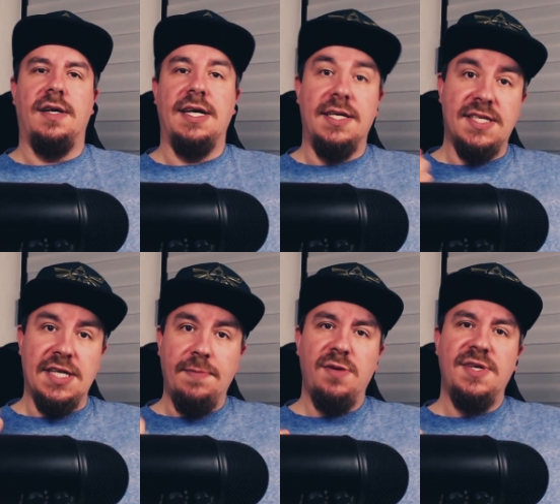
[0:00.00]
It is
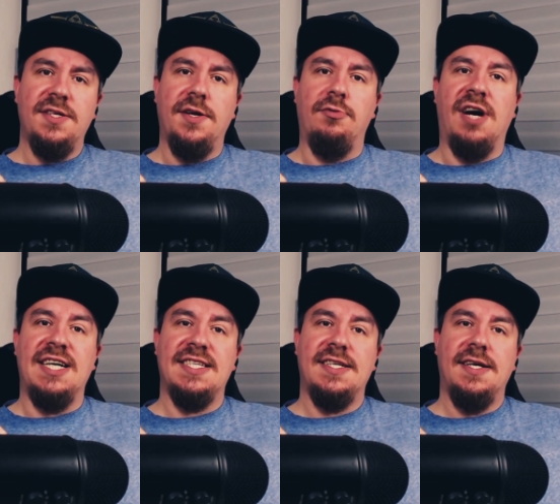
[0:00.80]
implemented in
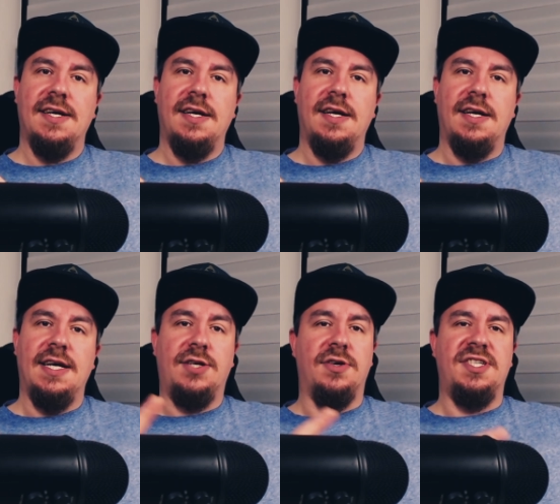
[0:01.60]
Rust,
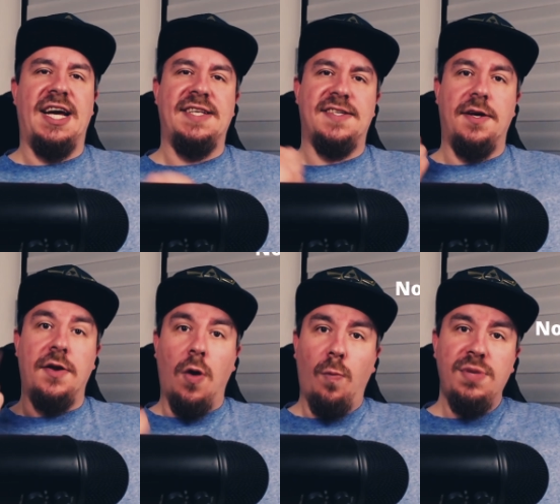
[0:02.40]
it contains
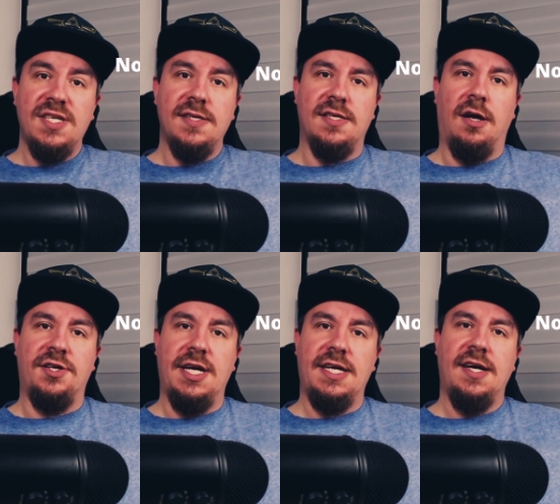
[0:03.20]
no business
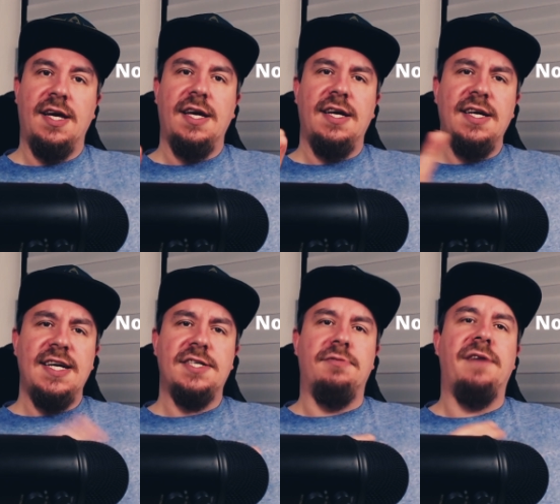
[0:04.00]
logic, it
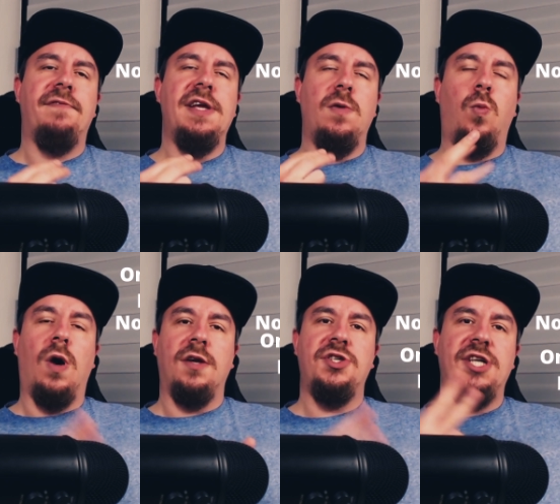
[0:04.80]
has roughly
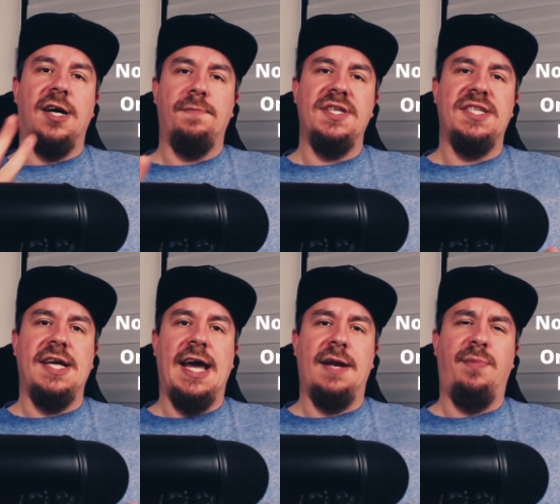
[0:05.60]
one
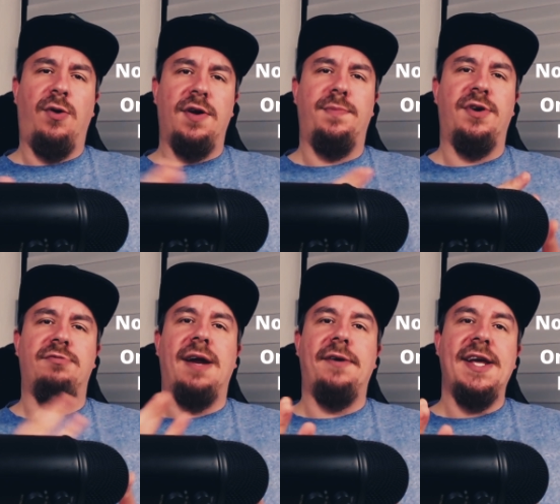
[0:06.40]
gRPC endpoint per
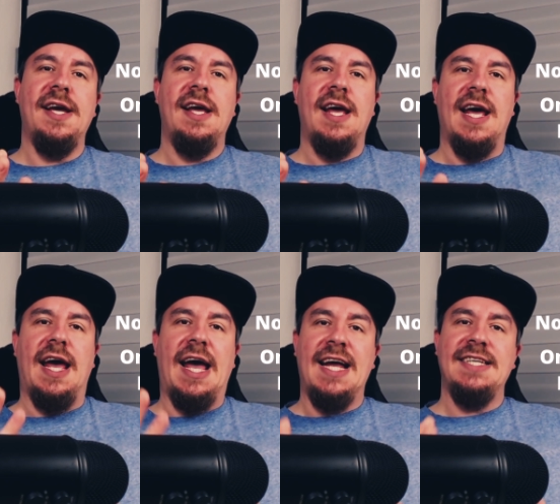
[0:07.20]
query,
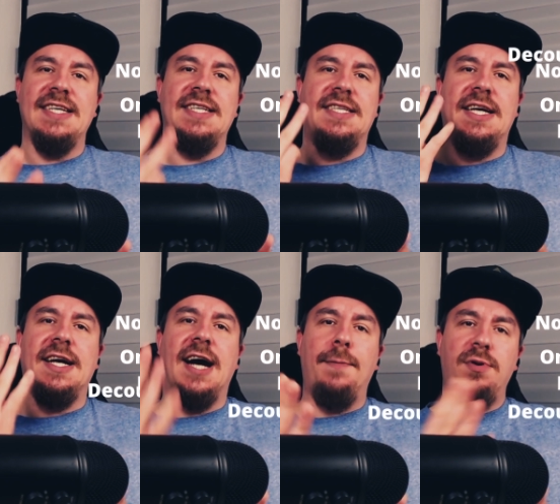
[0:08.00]
and it
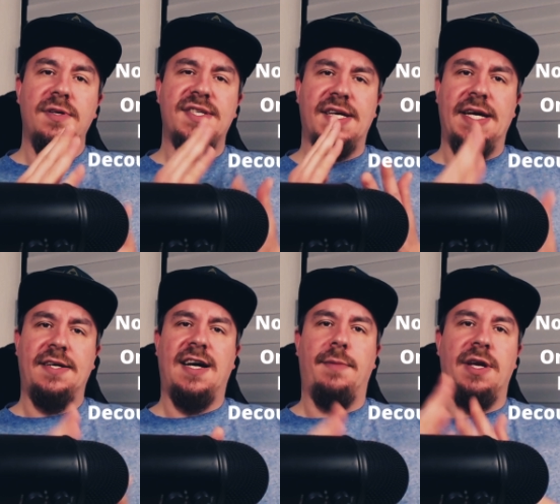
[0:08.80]
decouples
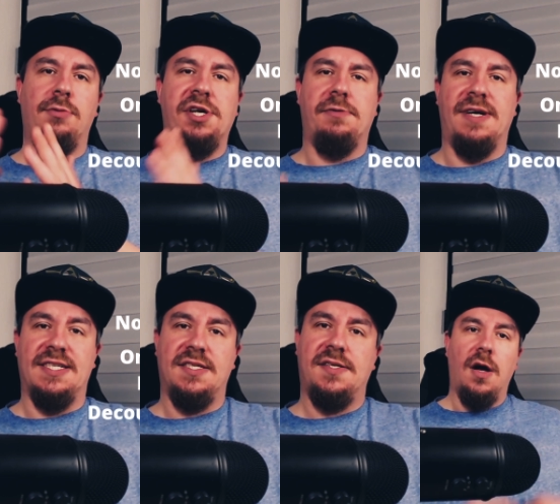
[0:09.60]
incoming
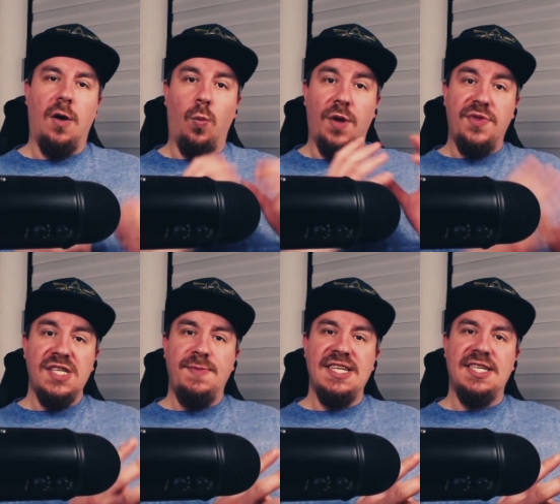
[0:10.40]
requests. What
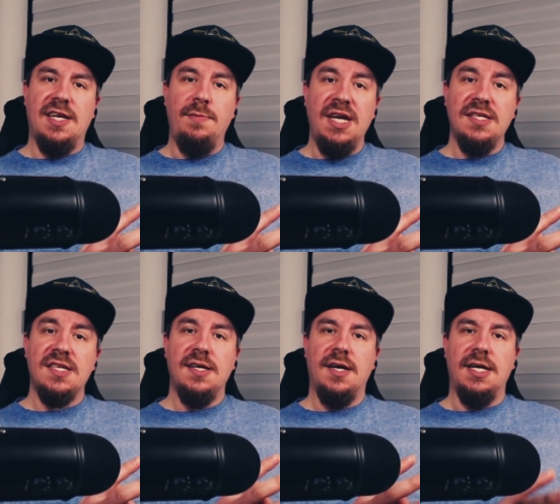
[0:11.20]
this basically means
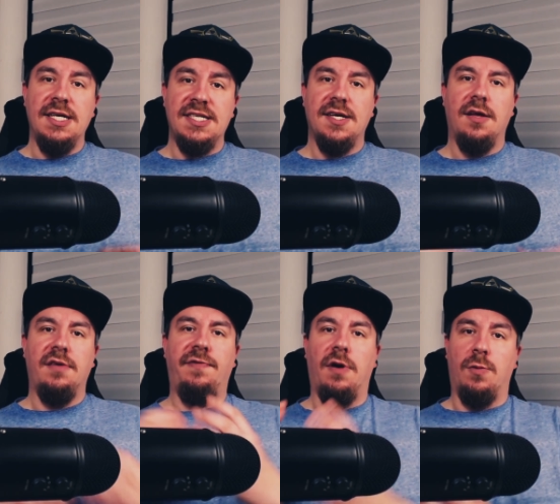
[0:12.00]
is the
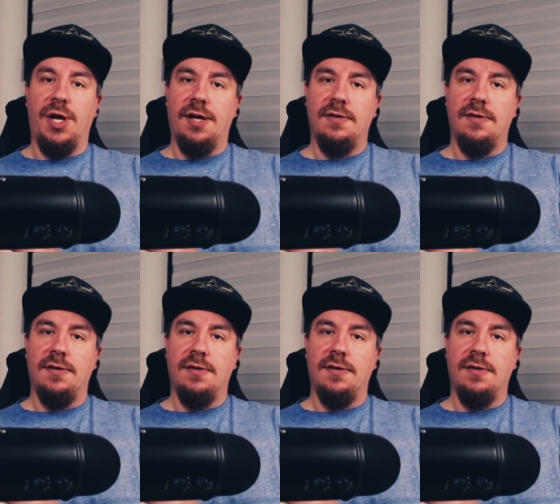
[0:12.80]
following.